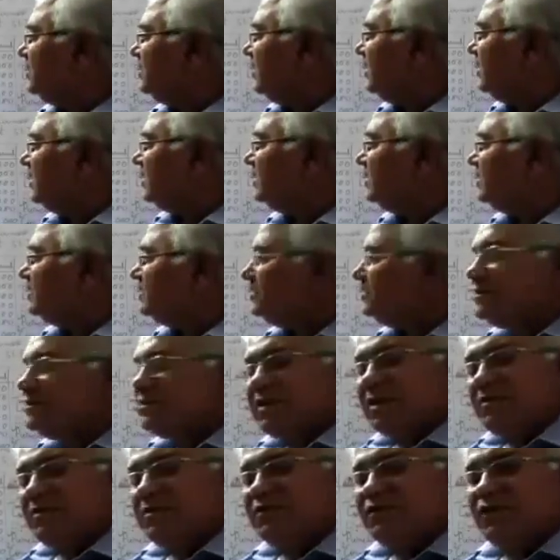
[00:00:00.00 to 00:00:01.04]
cash in
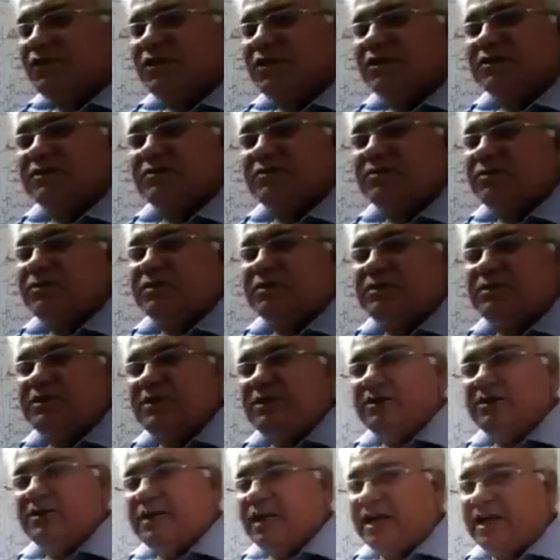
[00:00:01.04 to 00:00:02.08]
hand. This comes first,
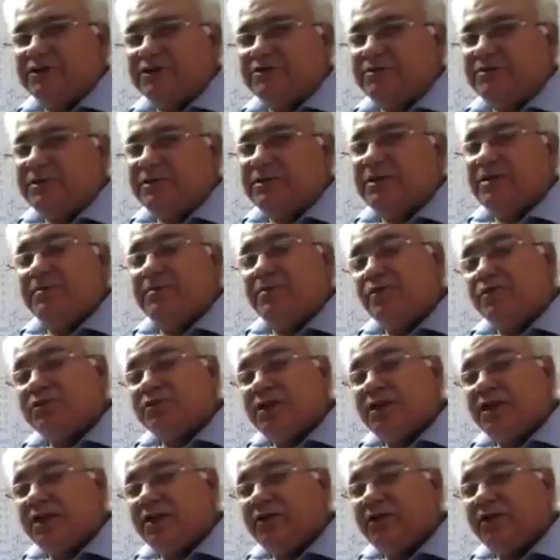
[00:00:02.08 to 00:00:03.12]
with the cash being
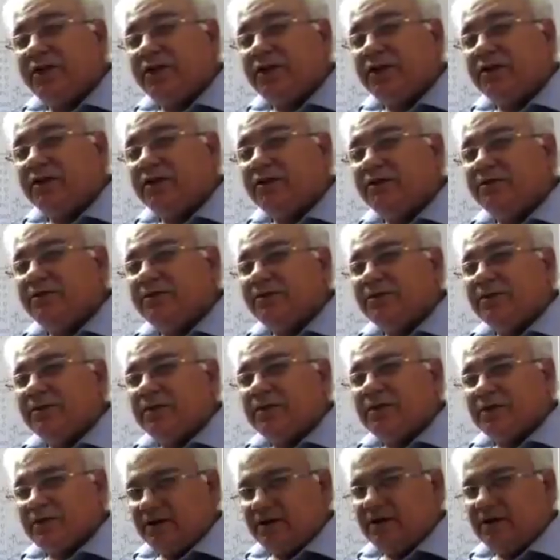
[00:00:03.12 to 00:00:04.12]
the most liquid,